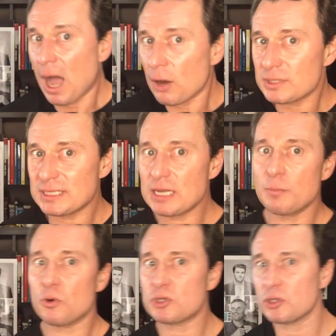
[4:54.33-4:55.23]
I would say
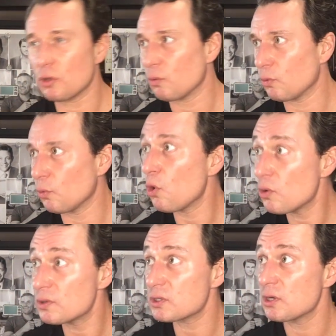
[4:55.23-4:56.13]
emotional
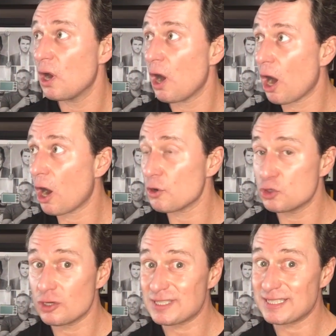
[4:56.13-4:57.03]
wounds are
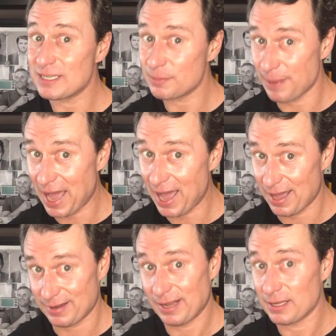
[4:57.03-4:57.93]
just as
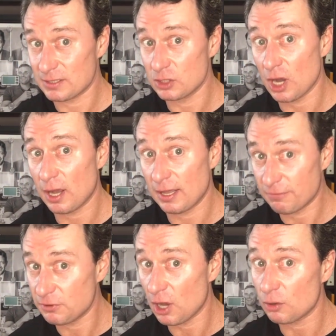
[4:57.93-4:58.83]
bad as
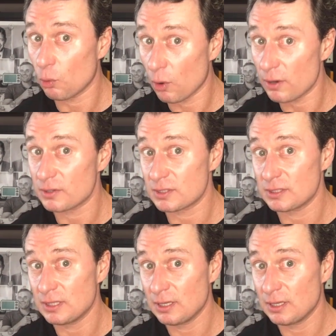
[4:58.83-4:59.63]
if not worse